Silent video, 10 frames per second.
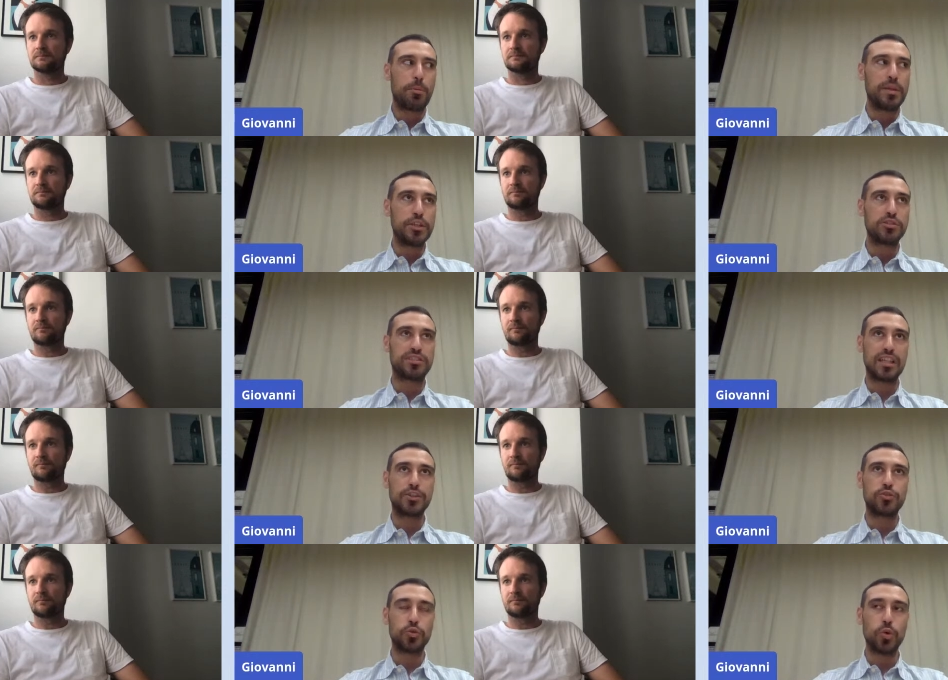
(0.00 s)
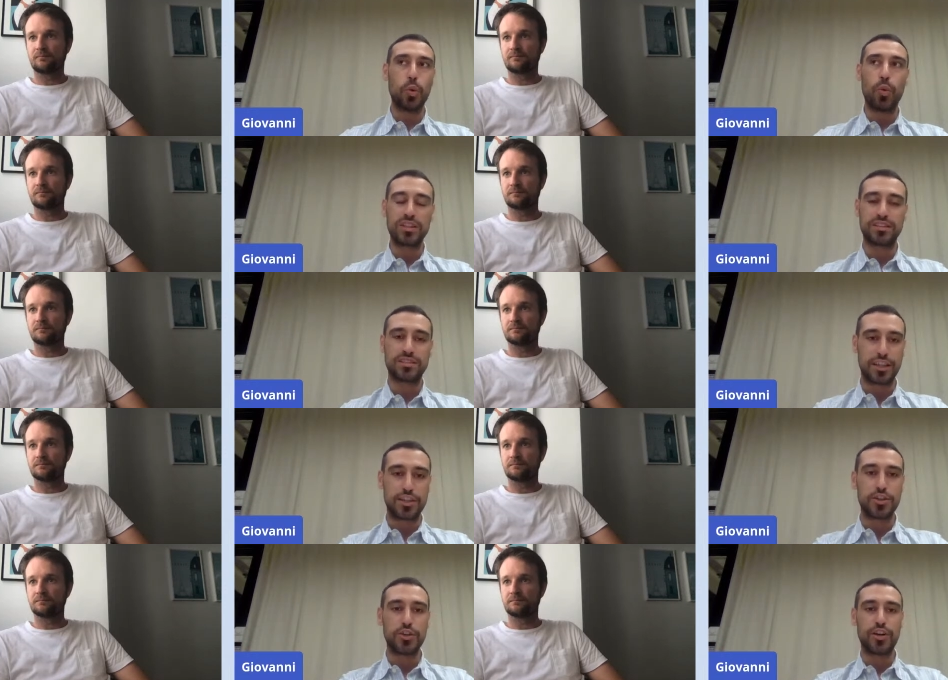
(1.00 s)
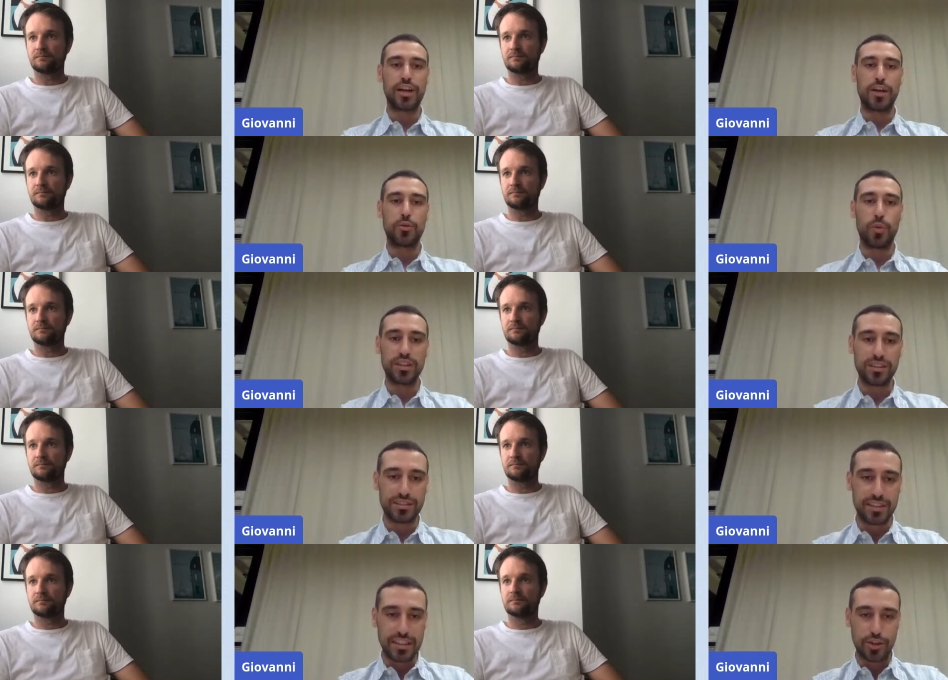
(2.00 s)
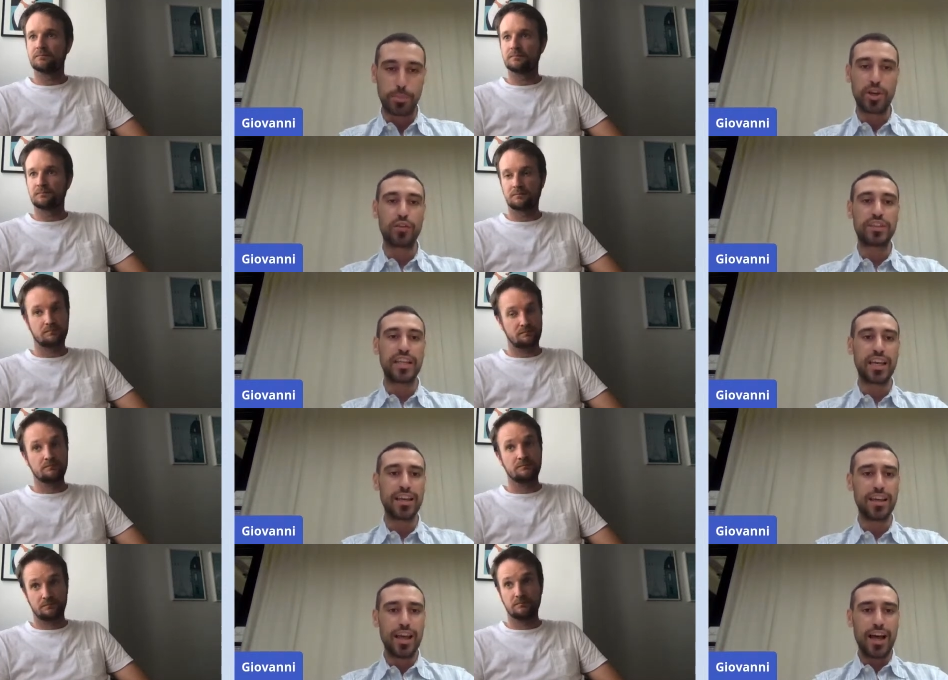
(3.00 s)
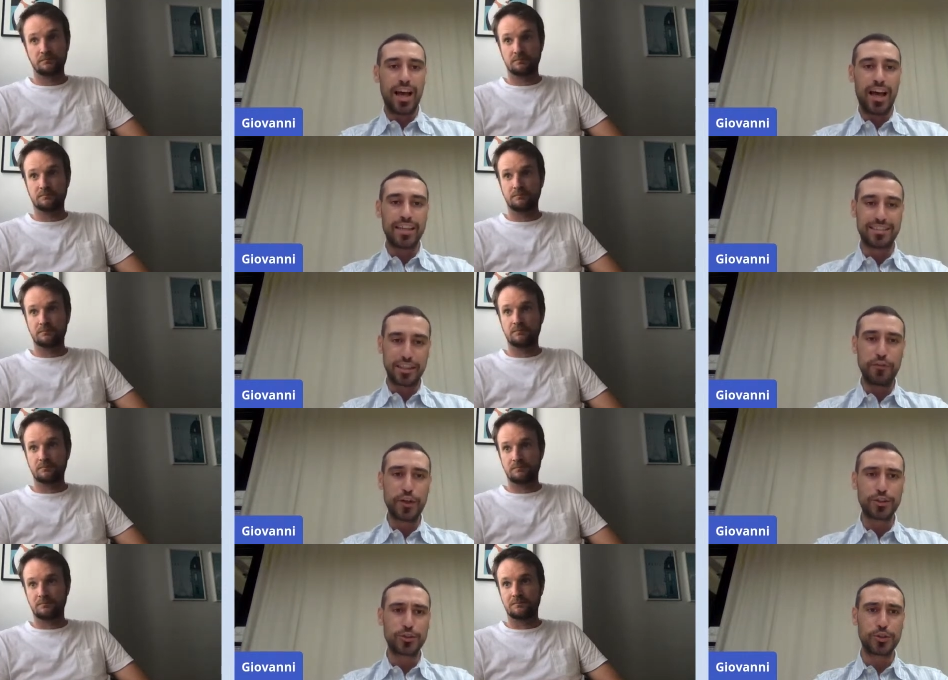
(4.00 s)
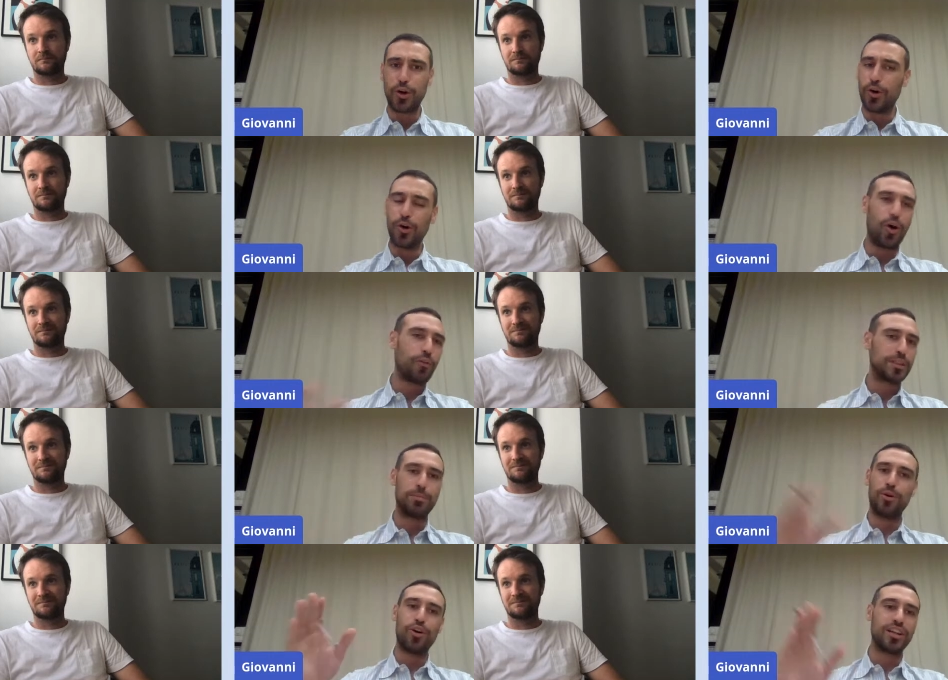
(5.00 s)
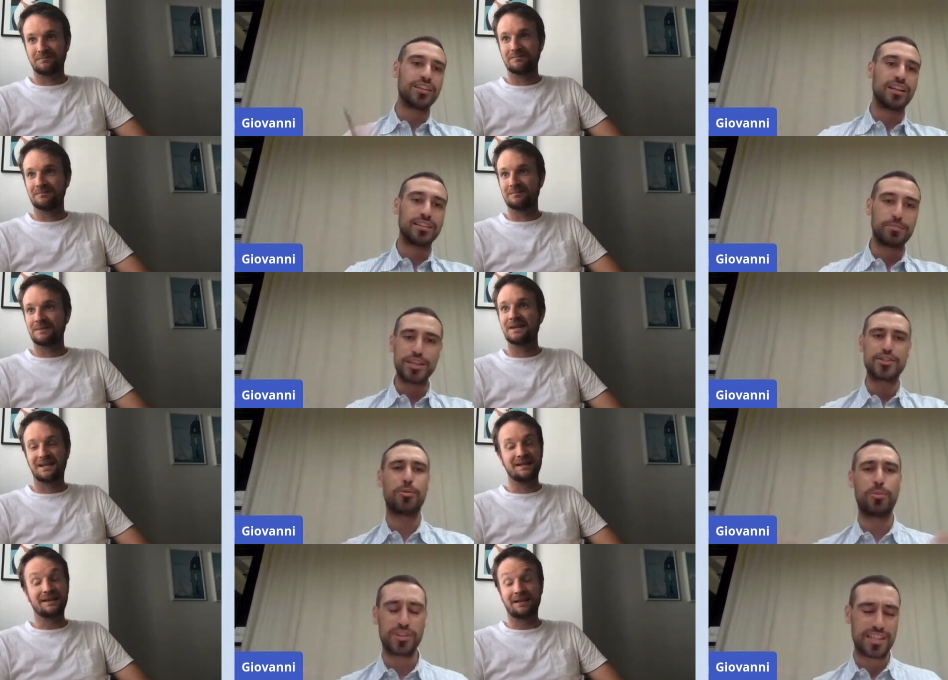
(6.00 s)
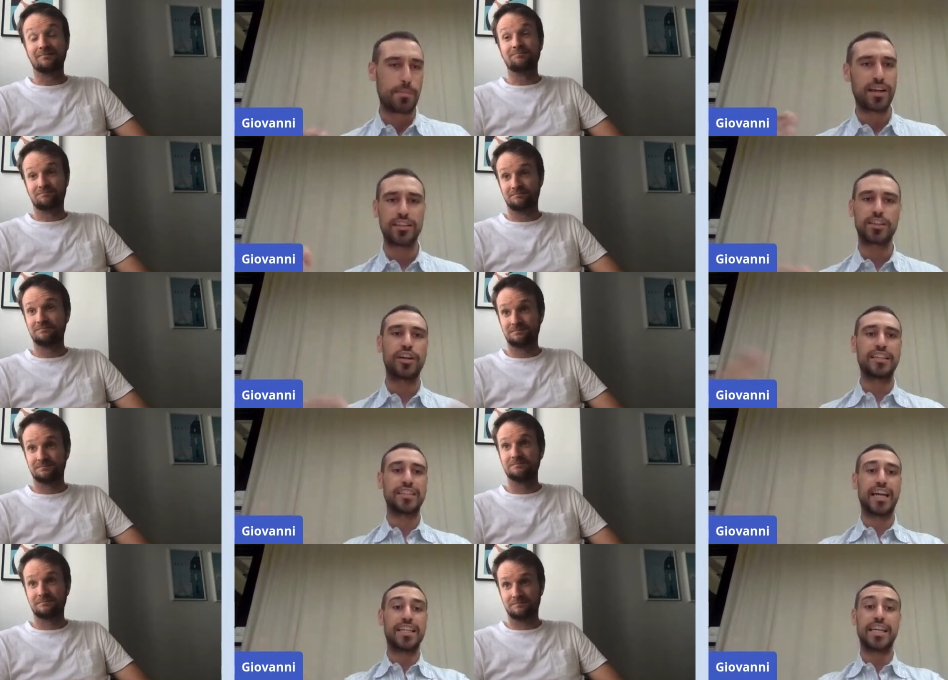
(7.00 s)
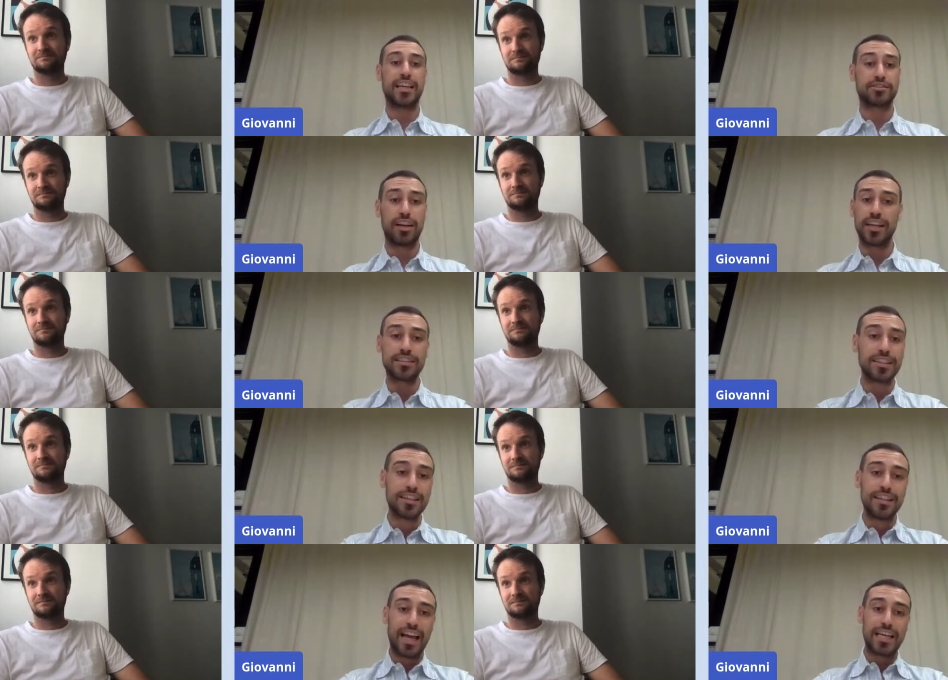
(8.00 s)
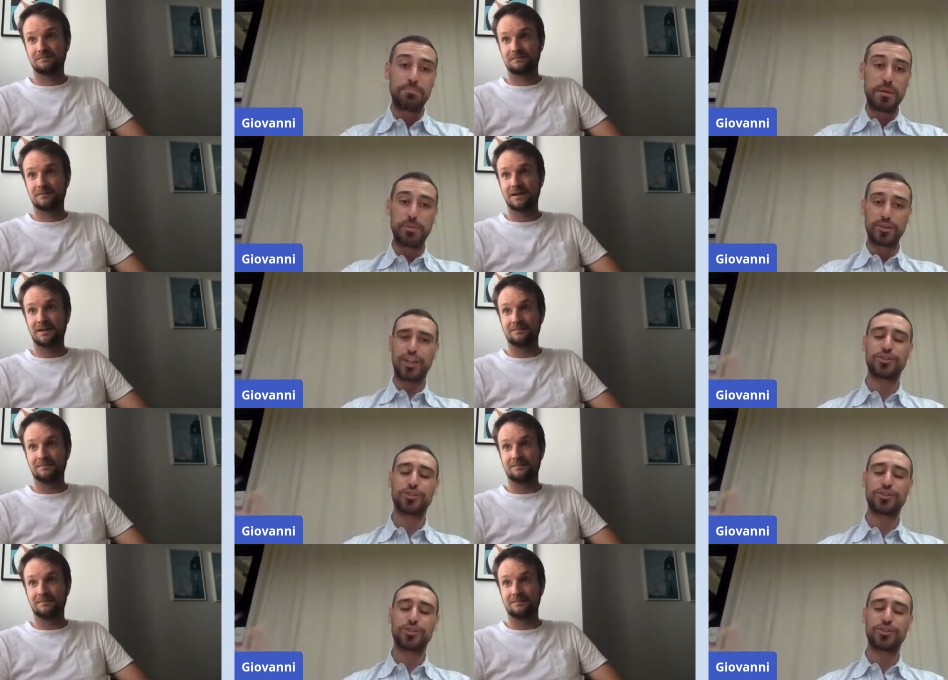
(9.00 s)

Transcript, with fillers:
Speaker 1: probably you stick to what's secure and what is the topic of the day. Uh, it's difficult to go over the board and brainstorm on some other crazy ideas, right? And people